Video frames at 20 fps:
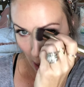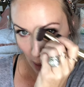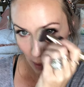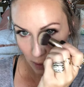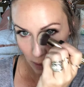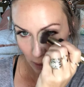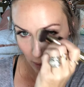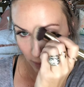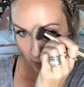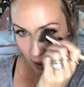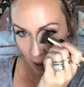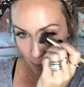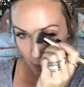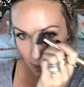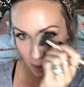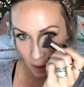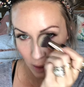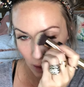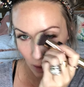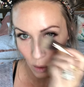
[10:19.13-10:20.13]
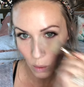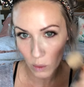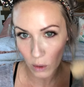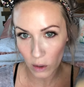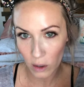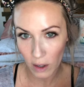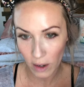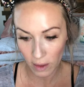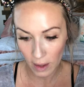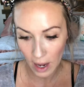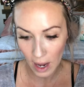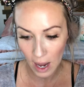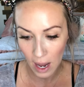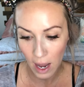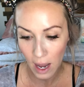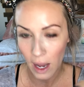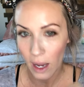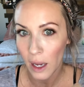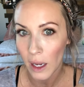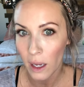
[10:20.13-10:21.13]
Sort of up into the corner of the
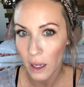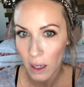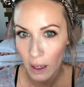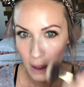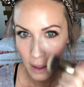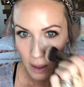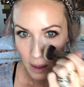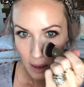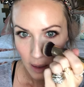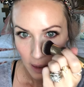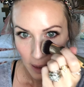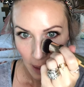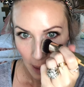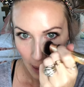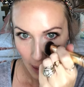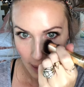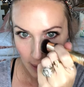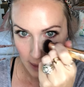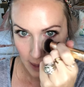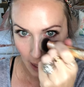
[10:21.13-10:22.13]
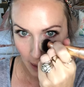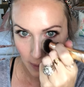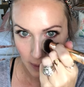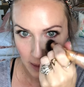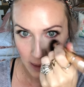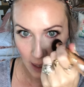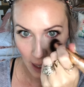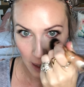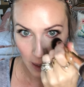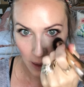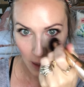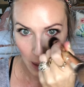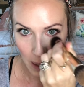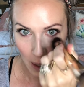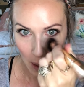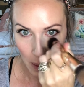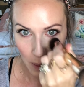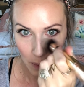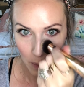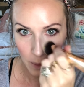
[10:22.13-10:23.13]
eye and down the side of the
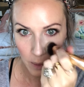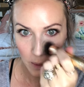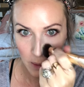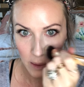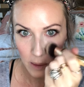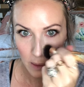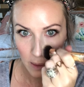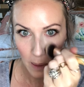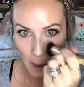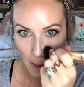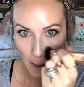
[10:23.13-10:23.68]
nose.